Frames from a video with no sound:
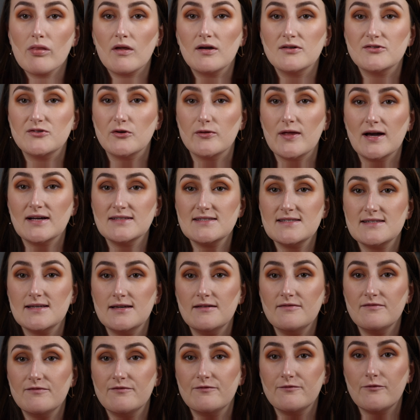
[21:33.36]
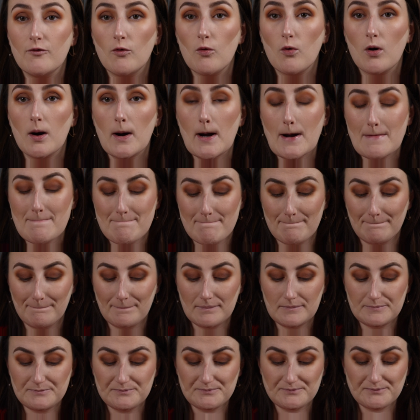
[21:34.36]
So that's it for
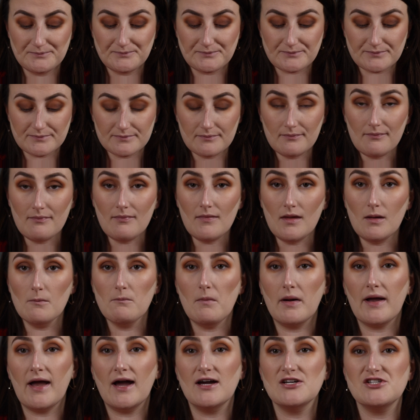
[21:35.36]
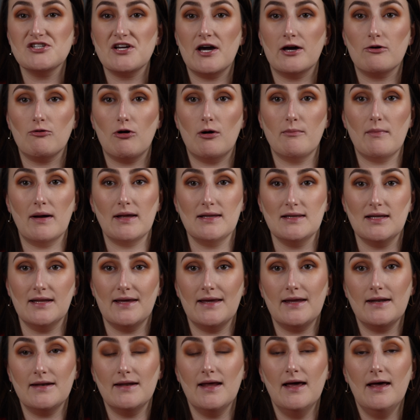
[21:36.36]
my eyeshadow on my
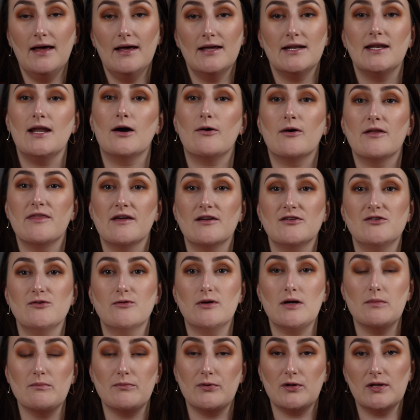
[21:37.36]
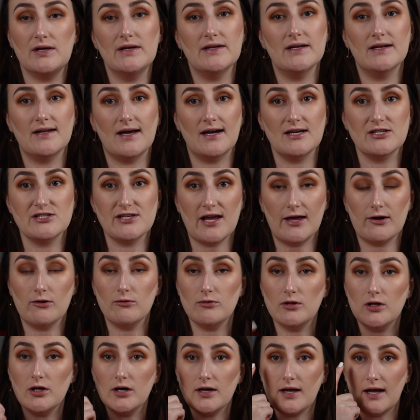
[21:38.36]
lid. Now I think to complete an eyeshadow
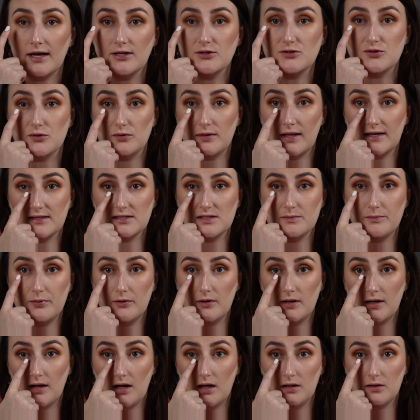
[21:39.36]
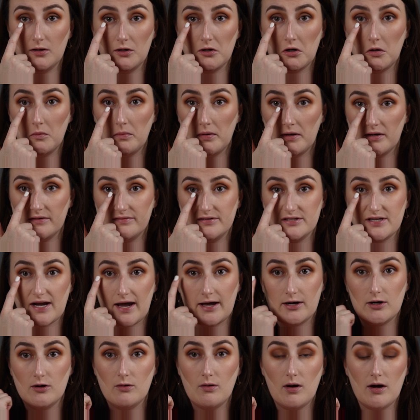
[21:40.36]
look, I do like to put a little bit of
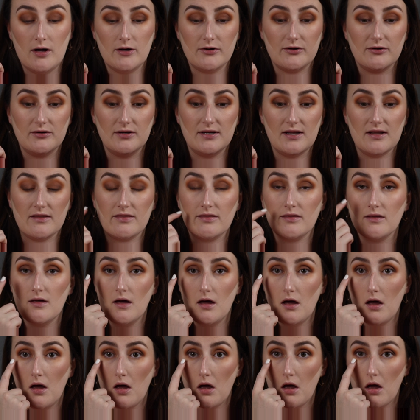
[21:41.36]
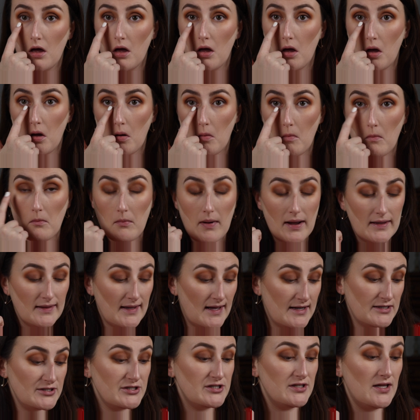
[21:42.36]
shadow underneath my
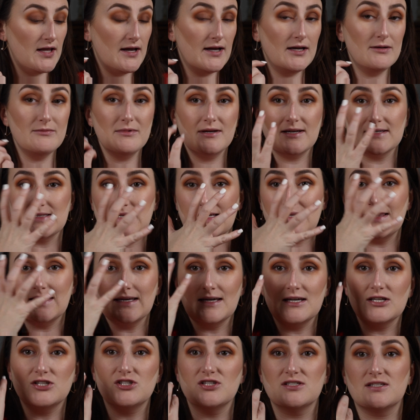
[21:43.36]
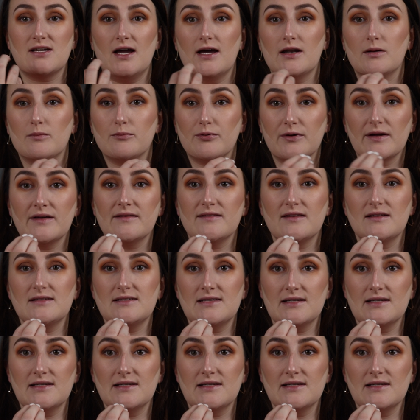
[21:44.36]
lash line because I think it just kind of brings it